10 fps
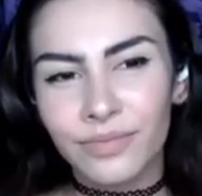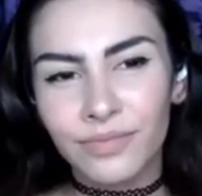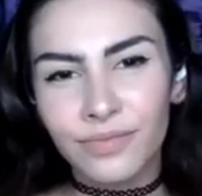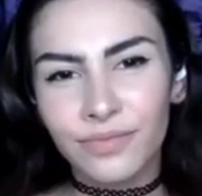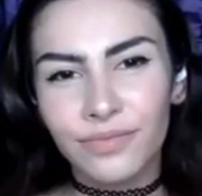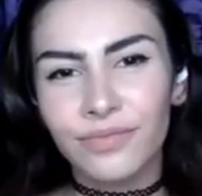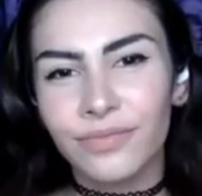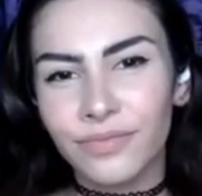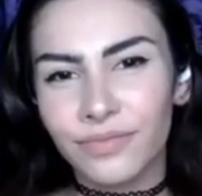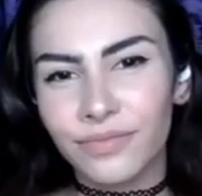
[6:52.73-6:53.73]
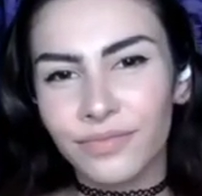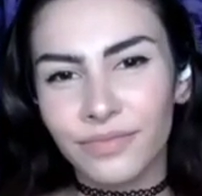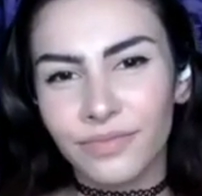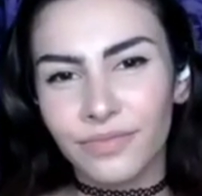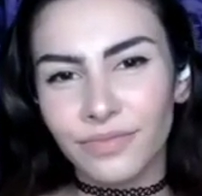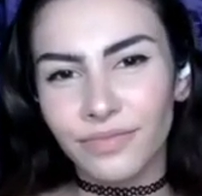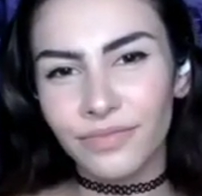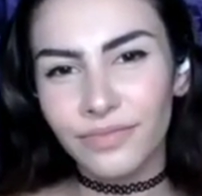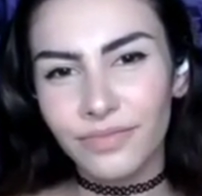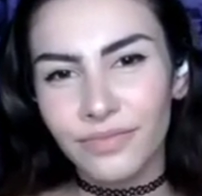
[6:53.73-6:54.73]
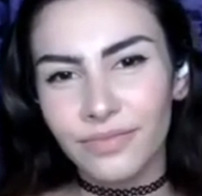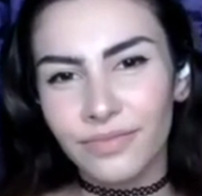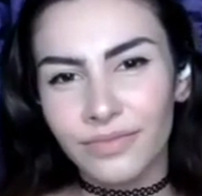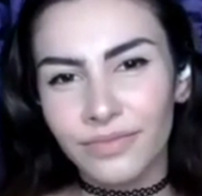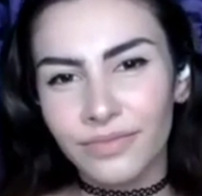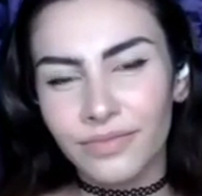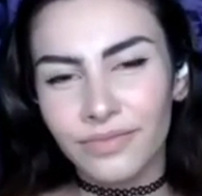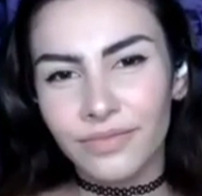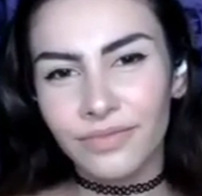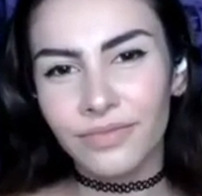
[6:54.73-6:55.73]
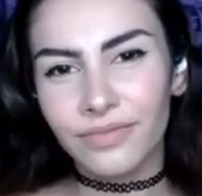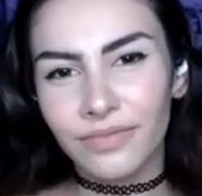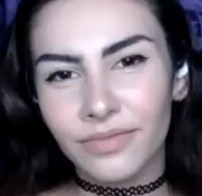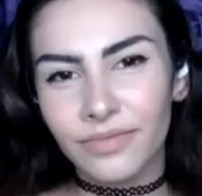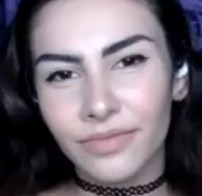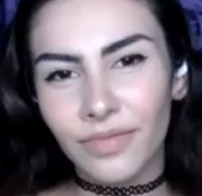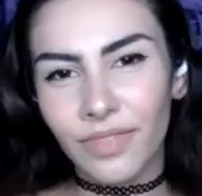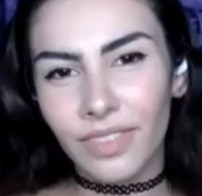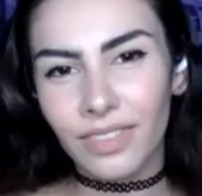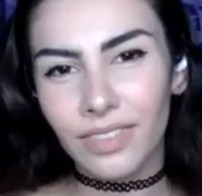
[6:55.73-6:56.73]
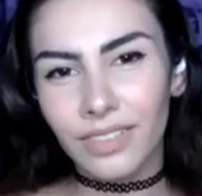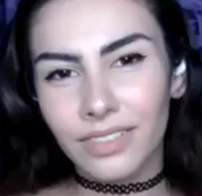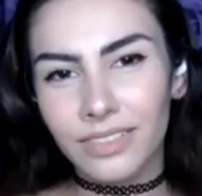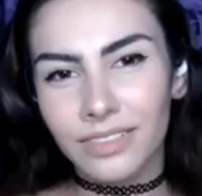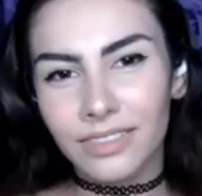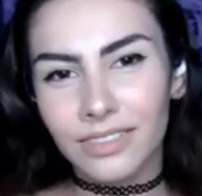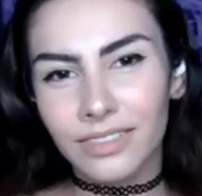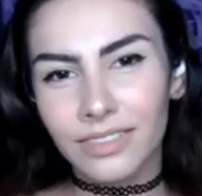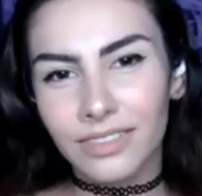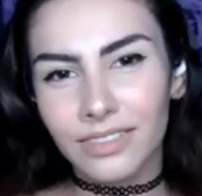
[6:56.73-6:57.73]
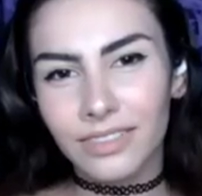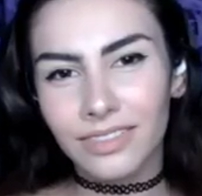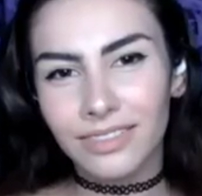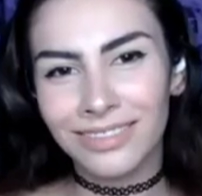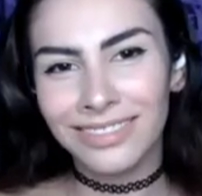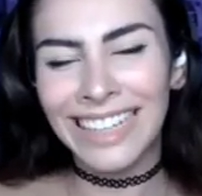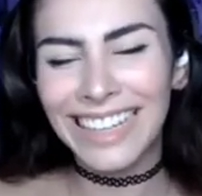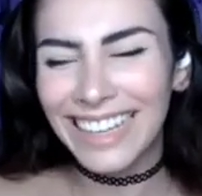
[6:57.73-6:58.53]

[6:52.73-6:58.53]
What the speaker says: [no speech]